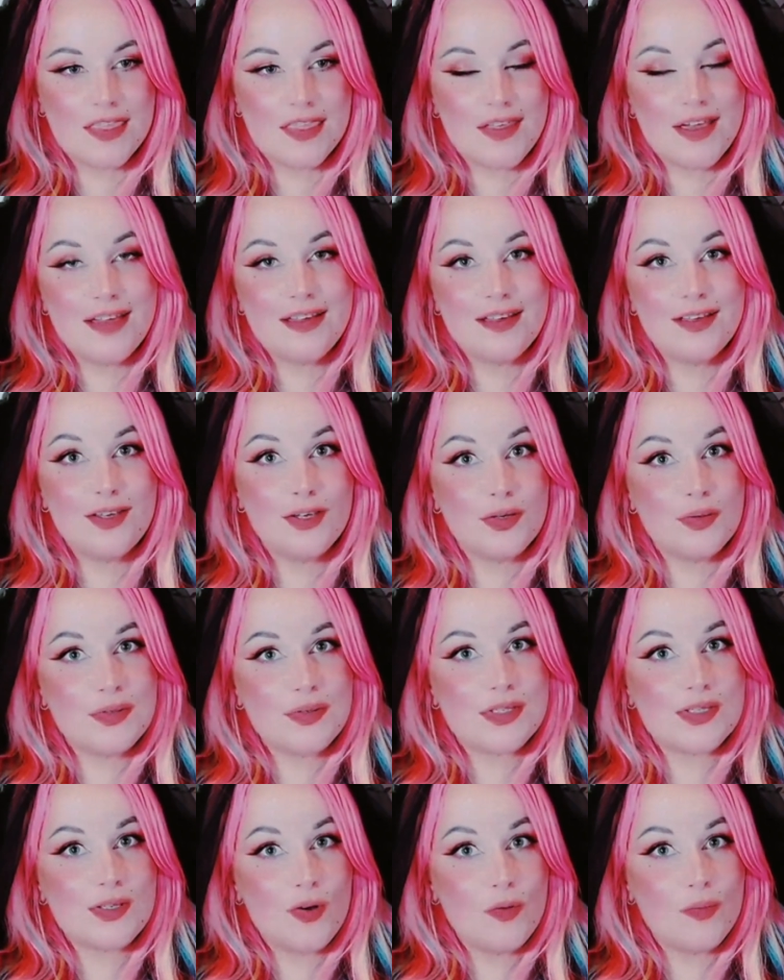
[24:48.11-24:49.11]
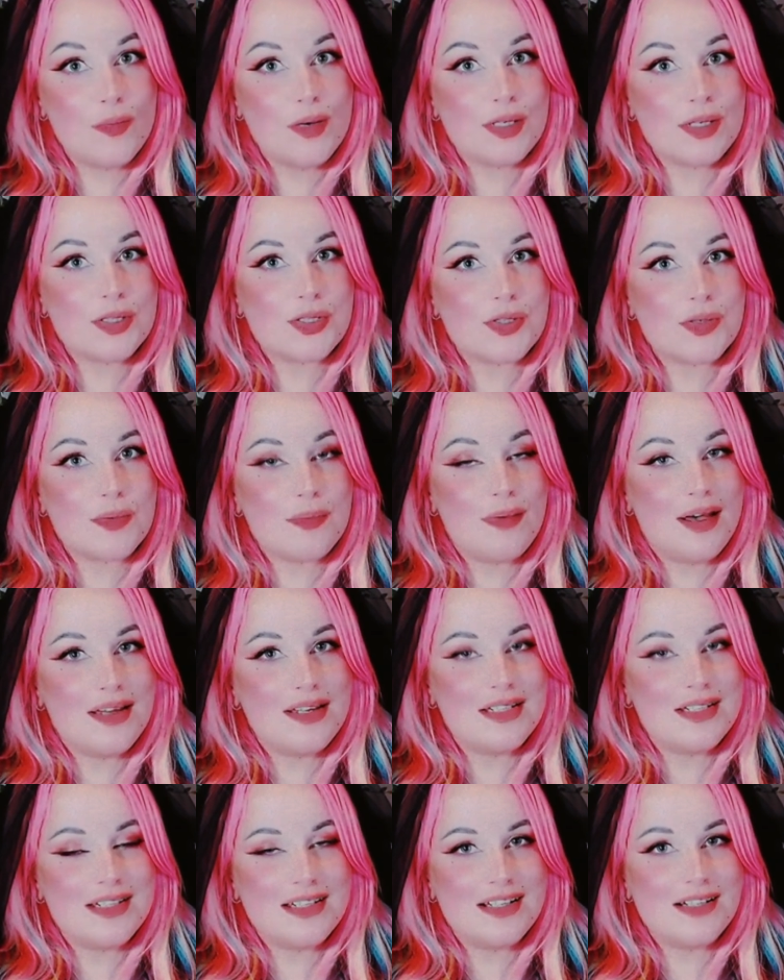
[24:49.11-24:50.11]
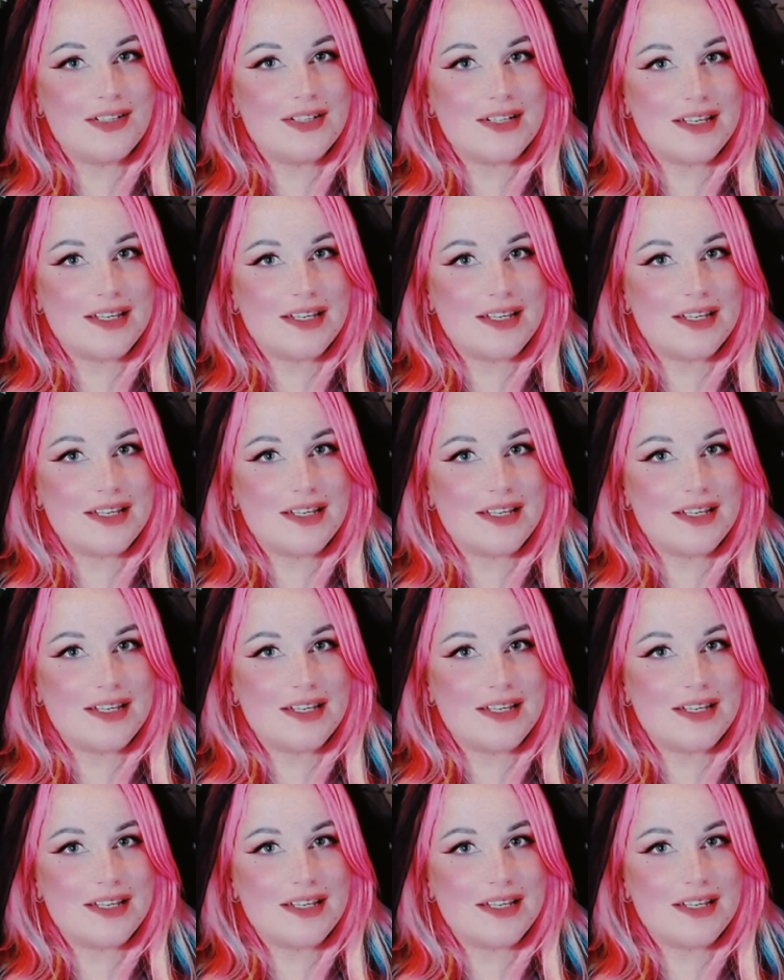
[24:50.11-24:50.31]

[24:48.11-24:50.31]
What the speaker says: Thank you so much, my dear,